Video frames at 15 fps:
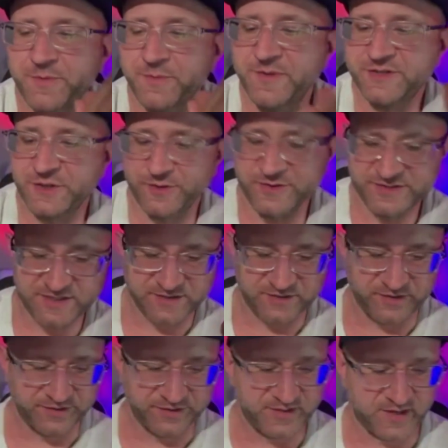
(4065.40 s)
Supplements always
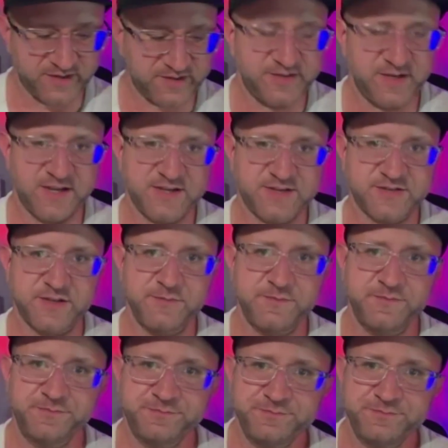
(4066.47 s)
gets a little dicey.